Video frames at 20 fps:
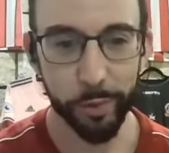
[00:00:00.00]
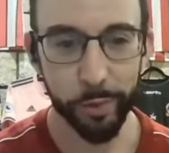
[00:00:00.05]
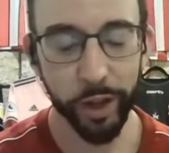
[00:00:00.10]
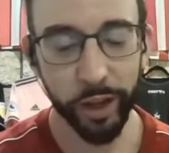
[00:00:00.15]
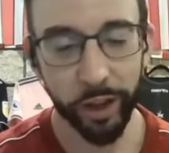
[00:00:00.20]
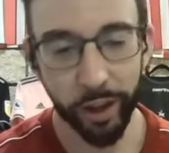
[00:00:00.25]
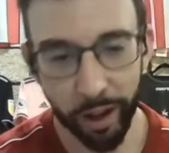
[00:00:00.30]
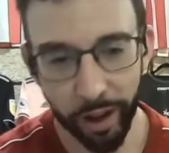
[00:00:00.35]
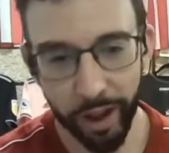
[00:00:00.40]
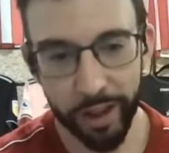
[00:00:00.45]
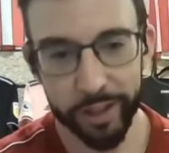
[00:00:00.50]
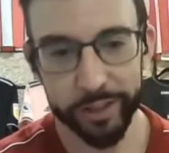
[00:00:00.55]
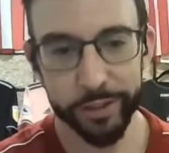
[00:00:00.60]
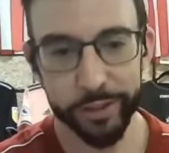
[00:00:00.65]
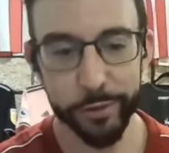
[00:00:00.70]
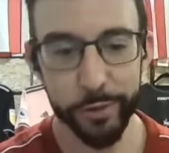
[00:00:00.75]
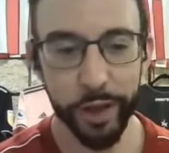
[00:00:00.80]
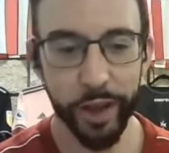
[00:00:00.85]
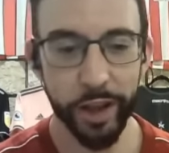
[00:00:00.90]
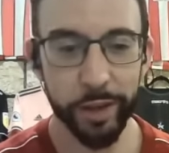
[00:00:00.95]
But I can't
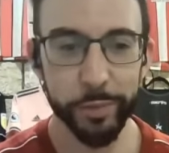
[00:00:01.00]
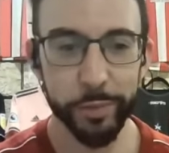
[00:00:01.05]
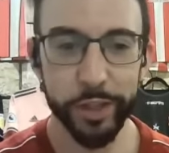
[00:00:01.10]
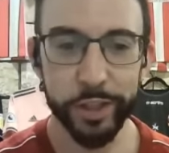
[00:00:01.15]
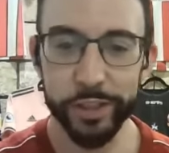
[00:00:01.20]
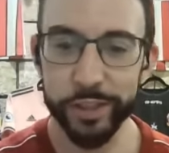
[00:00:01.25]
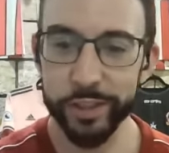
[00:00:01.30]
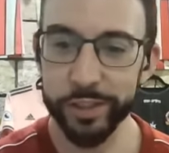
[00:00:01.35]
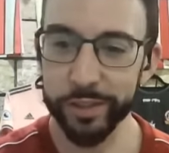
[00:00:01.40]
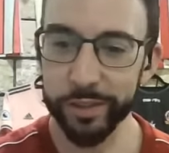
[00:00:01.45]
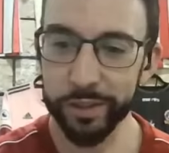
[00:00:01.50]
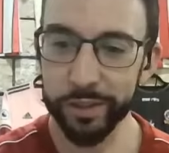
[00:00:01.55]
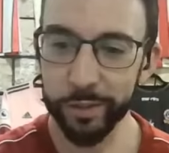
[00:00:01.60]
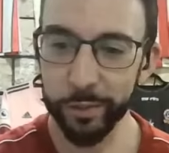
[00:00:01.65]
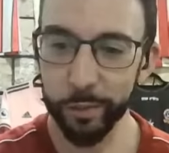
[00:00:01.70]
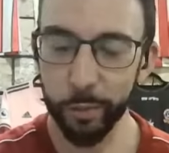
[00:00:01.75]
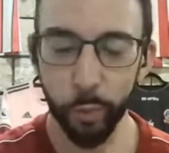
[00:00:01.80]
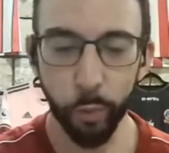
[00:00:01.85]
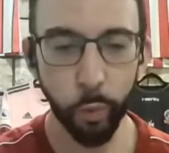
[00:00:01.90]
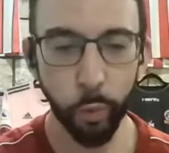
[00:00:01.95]
do that, because
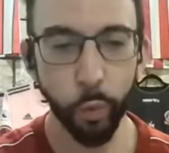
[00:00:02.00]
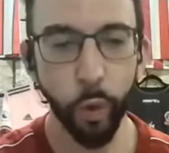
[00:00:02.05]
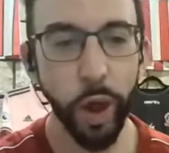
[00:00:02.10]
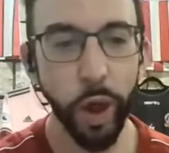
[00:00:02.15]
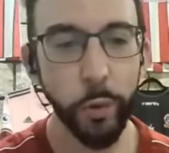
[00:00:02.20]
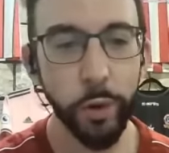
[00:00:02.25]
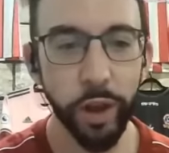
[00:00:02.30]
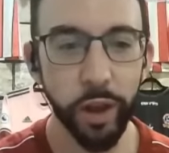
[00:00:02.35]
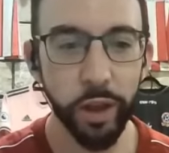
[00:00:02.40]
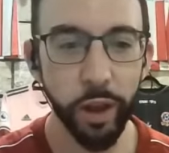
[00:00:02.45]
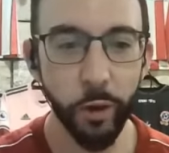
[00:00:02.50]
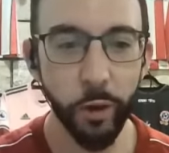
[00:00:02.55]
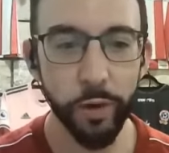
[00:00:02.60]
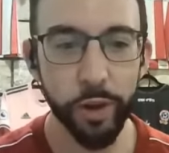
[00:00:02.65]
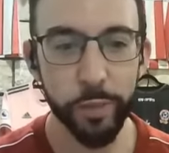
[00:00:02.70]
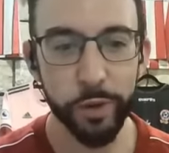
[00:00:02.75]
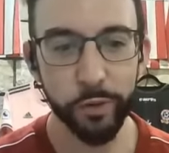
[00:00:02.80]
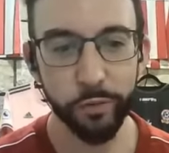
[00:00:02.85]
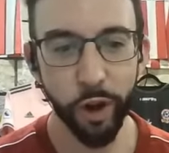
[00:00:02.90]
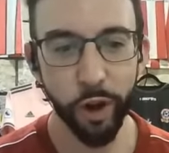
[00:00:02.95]
why would I
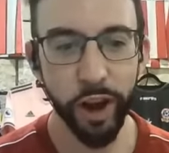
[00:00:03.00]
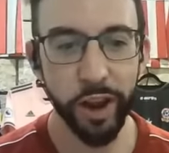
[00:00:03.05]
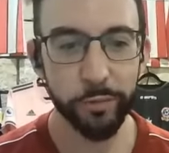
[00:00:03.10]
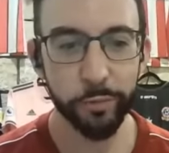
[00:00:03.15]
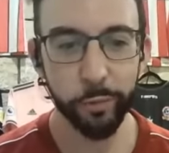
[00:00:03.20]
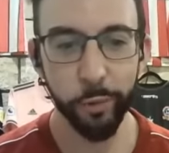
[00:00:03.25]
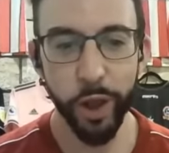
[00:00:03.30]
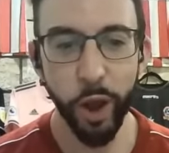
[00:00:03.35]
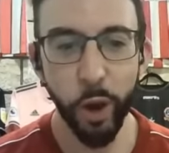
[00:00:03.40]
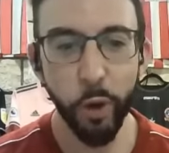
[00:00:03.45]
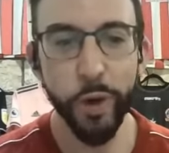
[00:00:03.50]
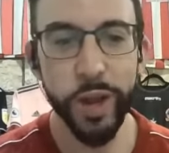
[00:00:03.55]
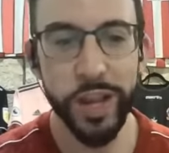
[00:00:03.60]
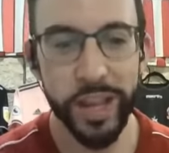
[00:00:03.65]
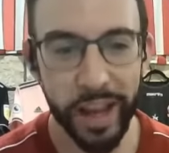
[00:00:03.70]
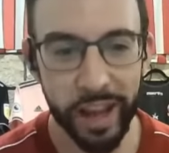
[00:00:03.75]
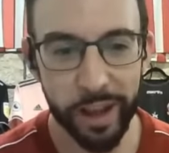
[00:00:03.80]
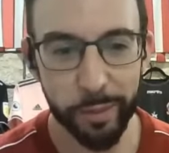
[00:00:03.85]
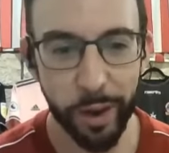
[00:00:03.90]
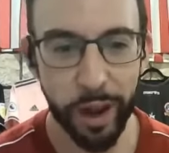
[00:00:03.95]
only be right if we only
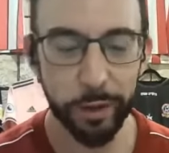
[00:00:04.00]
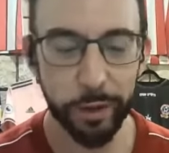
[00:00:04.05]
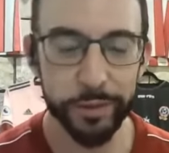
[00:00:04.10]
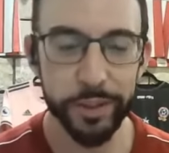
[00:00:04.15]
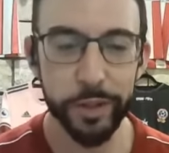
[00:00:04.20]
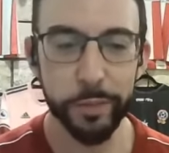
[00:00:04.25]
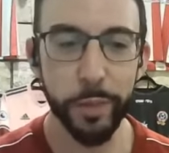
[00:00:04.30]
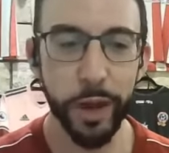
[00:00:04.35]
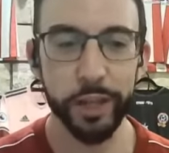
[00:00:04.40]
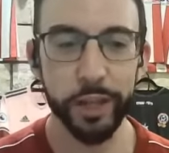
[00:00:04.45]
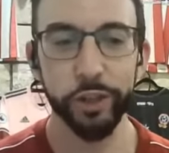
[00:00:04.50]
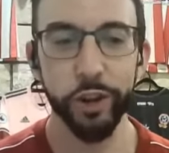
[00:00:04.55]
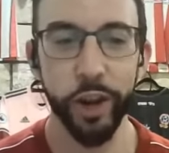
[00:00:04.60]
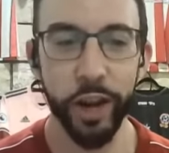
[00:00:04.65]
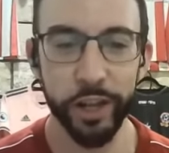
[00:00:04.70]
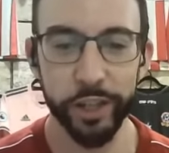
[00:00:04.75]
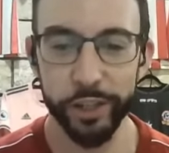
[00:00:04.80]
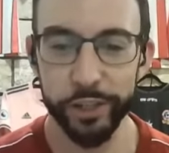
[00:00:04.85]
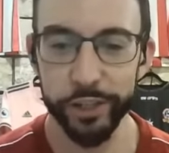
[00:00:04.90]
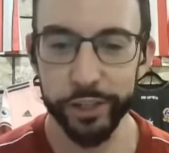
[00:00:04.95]
came out and did match
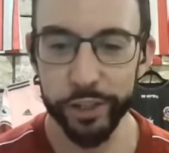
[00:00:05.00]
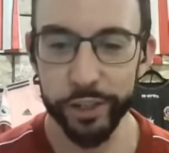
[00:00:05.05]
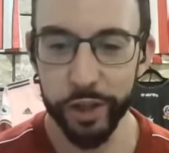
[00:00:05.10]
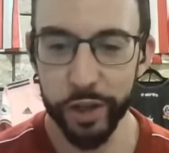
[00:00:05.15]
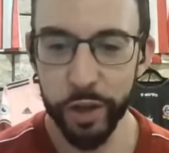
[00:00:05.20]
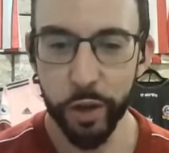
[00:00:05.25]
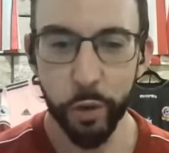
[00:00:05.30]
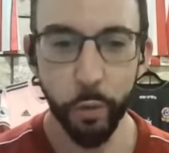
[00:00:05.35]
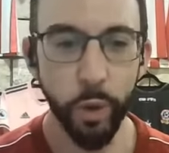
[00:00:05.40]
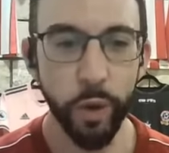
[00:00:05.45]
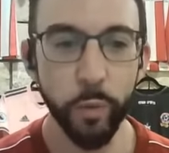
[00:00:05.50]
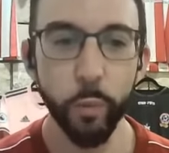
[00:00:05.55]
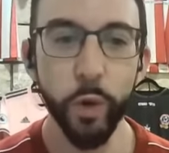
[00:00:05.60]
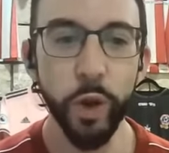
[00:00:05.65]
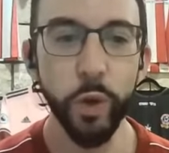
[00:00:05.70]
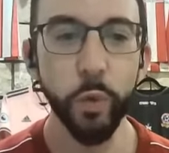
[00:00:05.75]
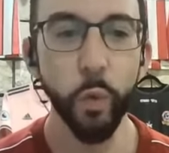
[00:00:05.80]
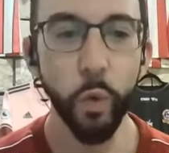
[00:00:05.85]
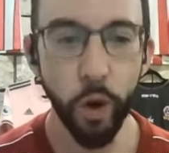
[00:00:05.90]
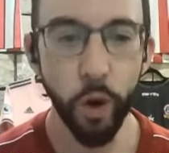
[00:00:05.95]
reactions when
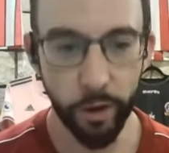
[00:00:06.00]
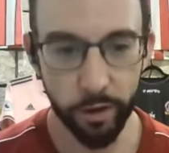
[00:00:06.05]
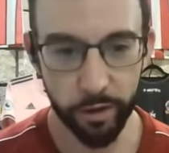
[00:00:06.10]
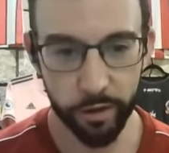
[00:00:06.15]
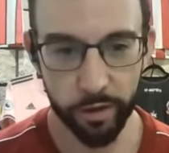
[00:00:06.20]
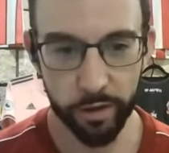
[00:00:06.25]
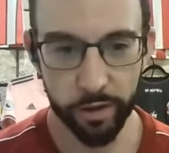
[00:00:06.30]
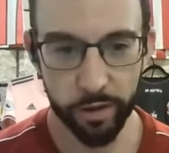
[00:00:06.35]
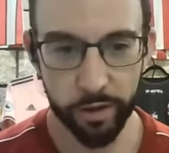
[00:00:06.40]
we won?